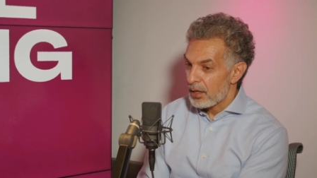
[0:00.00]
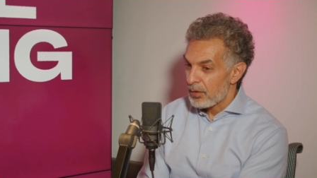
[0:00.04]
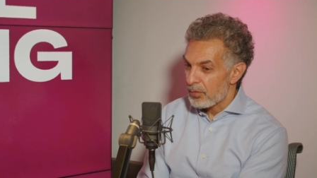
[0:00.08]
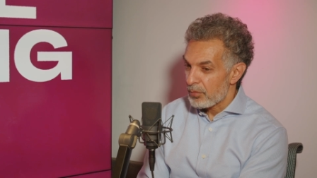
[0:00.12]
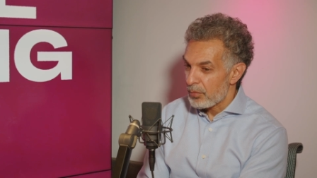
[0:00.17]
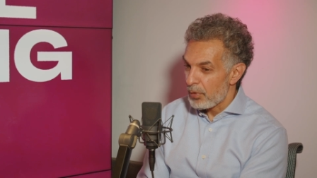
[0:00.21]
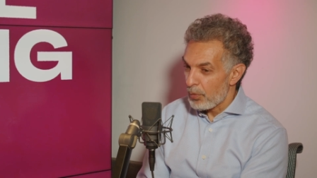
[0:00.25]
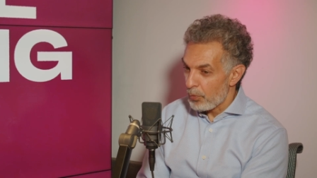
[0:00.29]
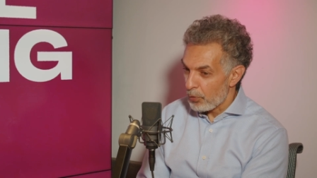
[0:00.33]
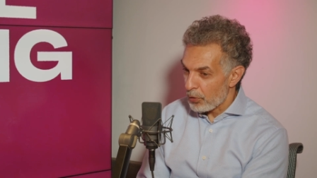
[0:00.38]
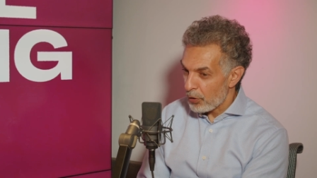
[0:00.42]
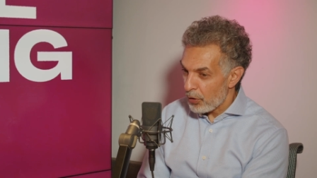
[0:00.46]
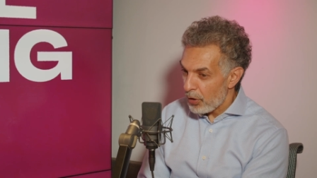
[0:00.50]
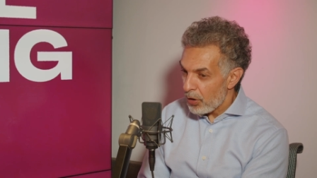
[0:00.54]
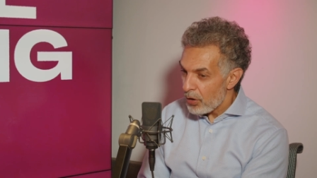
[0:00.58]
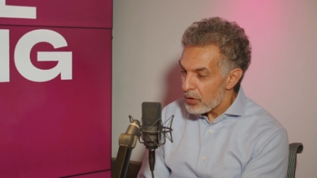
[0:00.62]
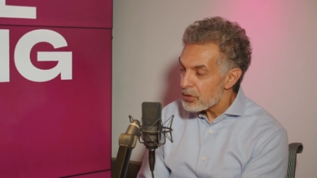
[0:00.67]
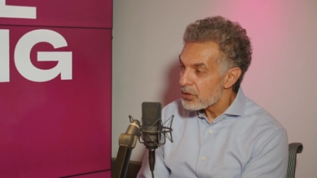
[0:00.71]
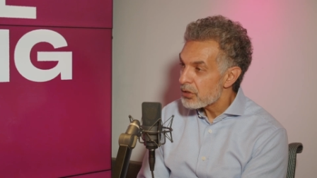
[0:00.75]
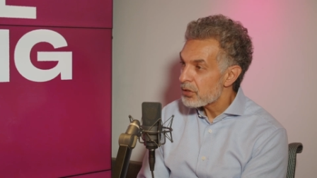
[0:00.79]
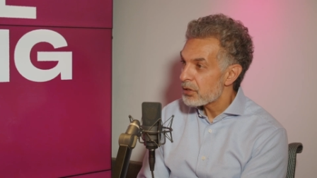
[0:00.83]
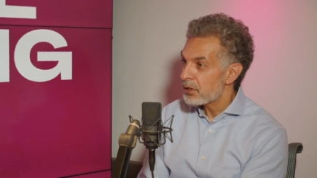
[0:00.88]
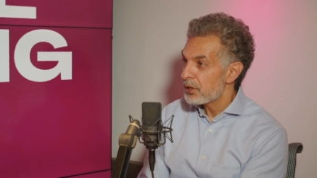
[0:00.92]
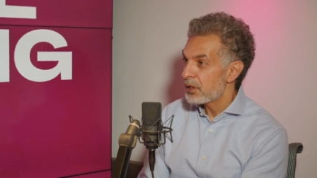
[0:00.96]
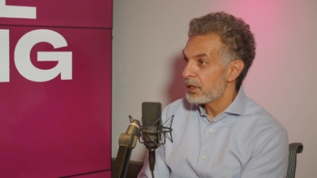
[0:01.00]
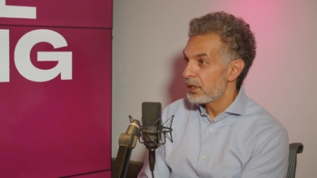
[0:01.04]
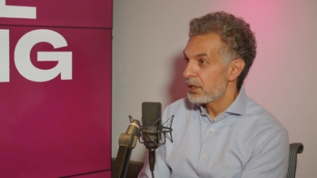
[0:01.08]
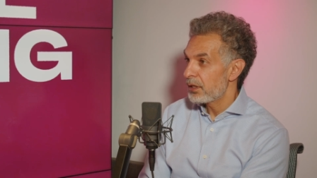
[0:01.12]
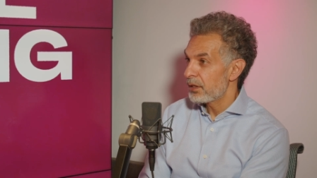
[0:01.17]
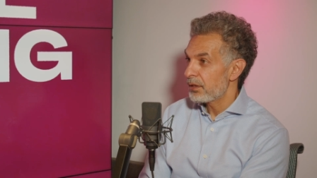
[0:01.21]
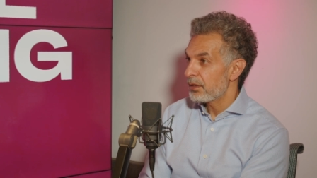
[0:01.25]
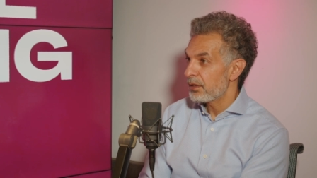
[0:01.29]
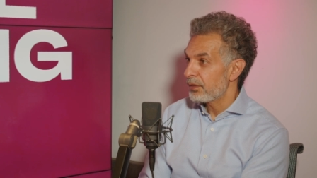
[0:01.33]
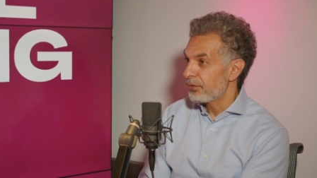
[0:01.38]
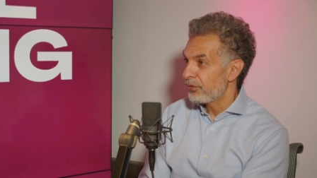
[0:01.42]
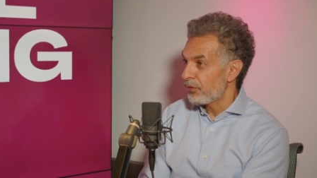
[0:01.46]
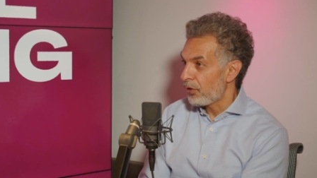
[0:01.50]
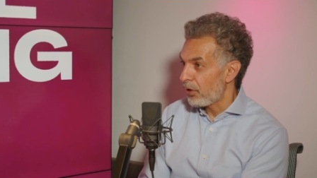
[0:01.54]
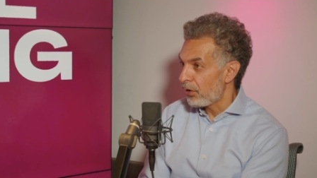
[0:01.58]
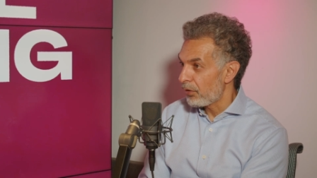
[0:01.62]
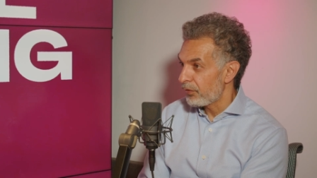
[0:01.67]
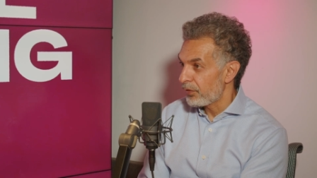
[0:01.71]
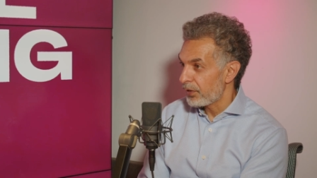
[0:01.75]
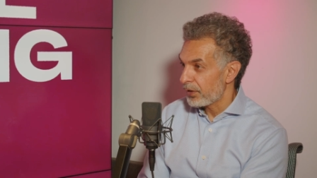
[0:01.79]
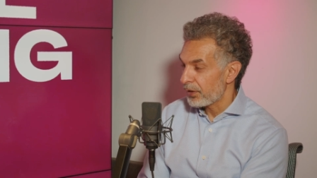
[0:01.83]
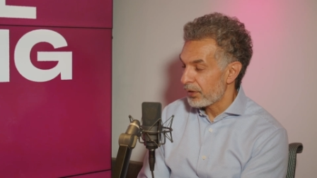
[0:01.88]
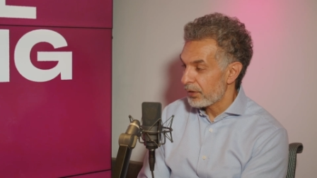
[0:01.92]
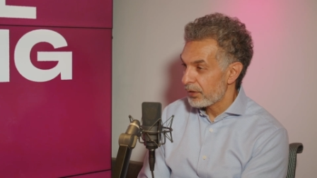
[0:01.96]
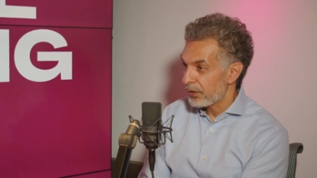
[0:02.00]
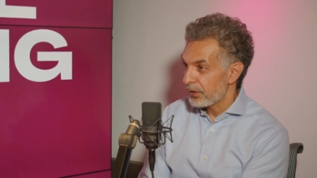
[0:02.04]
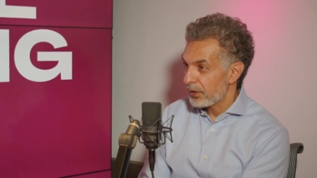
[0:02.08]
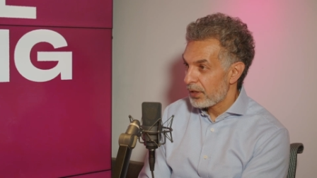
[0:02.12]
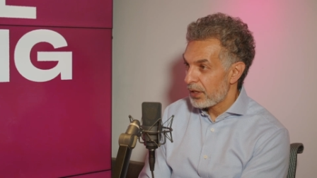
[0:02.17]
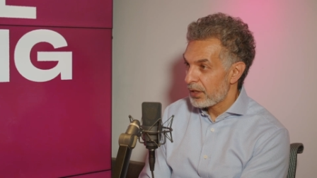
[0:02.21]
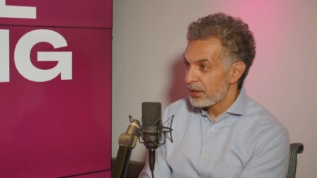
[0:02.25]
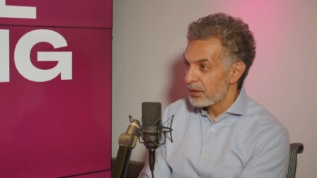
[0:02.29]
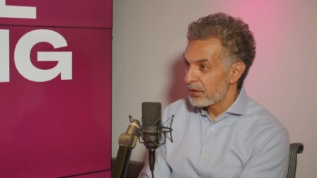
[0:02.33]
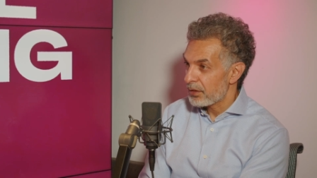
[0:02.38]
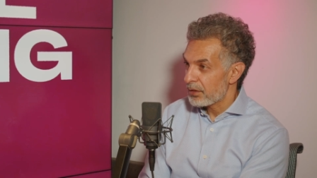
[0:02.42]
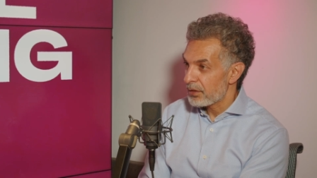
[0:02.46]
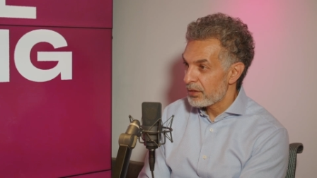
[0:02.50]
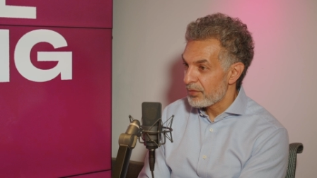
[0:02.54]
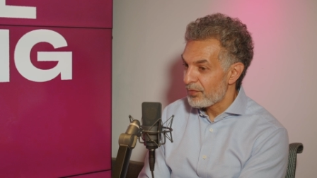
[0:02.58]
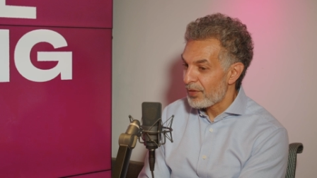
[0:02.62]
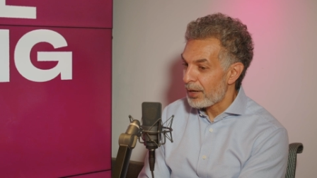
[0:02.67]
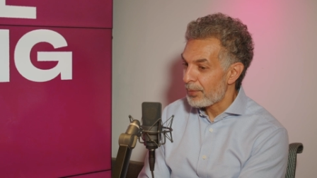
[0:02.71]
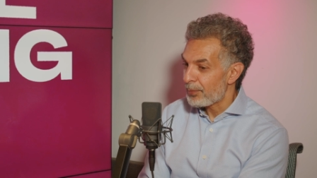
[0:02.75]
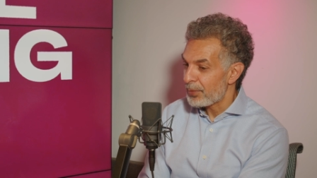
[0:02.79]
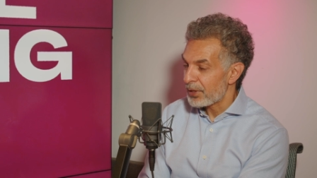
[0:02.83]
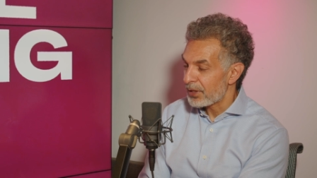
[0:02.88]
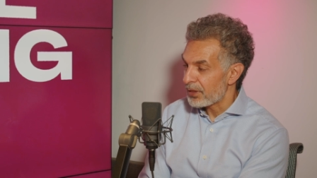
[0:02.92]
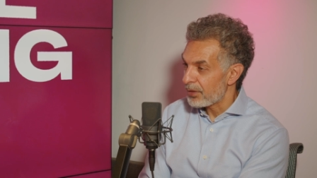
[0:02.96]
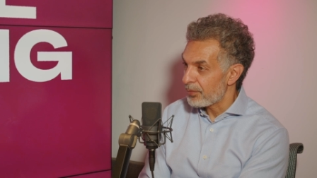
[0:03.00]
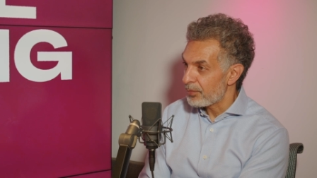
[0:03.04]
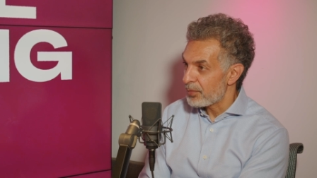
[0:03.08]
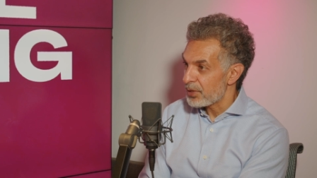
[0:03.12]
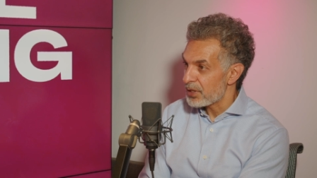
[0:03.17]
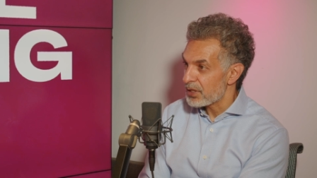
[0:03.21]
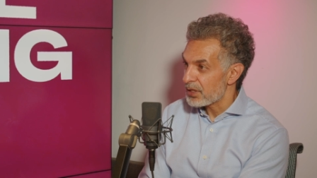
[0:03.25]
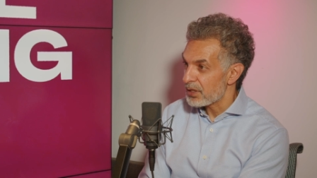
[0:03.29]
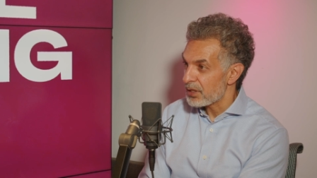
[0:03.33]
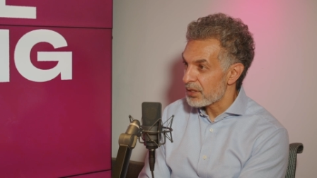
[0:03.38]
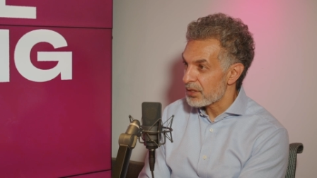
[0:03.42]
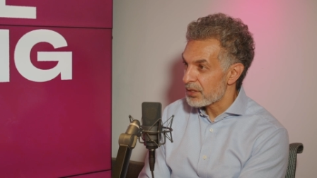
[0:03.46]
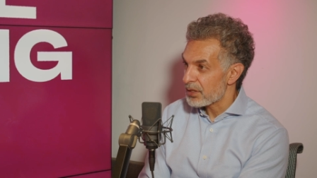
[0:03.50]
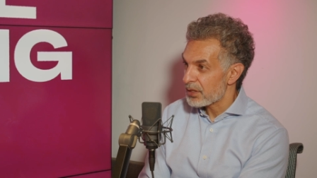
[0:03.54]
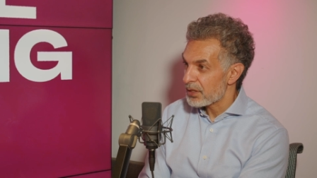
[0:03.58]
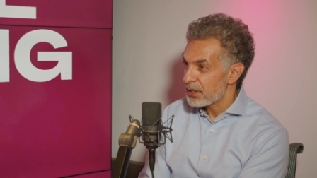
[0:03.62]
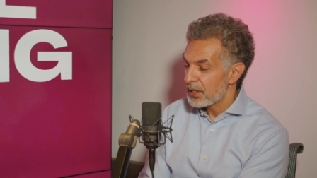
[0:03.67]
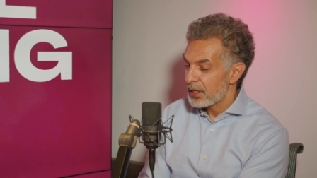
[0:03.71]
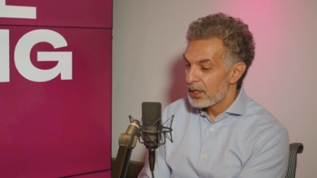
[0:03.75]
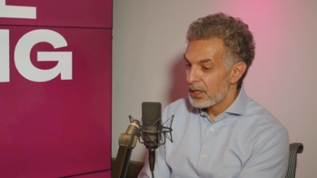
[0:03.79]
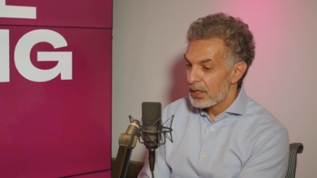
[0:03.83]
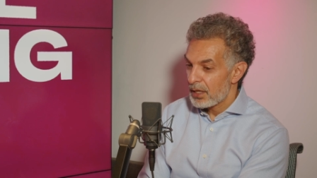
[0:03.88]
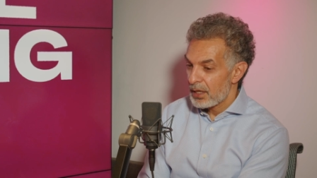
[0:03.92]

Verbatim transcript: We were constantly evolving and developing the business.